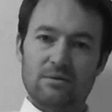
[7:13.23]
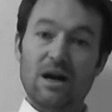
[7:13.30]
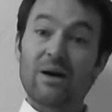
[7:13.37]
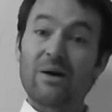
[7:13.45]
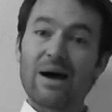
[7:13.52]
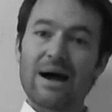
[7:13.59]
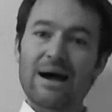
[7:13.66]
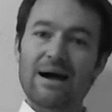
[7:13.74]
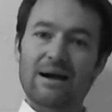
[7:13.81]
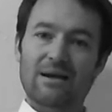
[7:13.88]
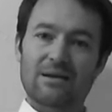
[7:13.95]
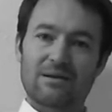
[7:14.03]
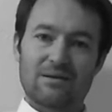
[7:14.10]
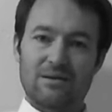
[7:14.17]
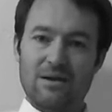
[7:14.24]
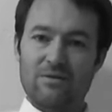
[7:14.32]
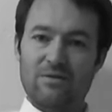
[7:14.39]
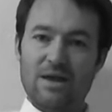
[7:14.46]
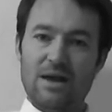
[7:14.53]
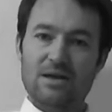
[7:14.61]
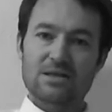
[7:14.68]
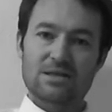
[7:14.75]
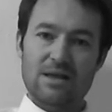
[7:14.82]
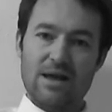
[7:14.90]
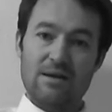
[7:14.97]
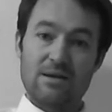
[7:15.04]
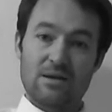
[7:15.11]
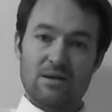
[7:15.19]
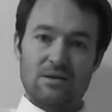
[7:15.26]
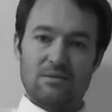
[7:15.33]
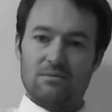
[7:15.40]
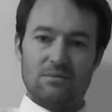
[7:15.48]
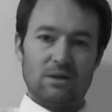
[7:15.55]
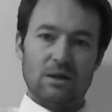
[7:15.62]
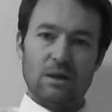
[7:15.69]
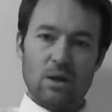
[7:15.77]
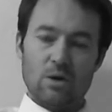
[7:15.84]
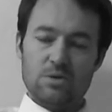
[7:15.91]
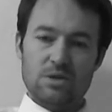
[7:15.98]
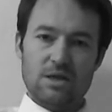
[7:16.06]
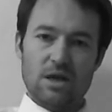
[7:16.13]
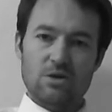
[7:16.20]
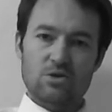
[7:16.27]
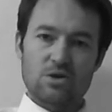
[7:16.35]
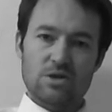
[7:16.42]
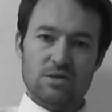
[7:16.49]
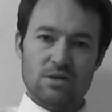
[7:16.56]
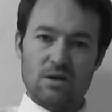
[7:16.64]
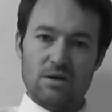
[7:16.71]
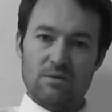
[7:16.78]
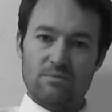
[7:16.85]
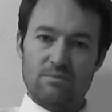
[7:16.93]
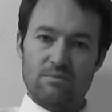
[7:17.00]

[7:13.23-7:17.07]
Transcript: Iraq, Afghanistan, loads of countries that are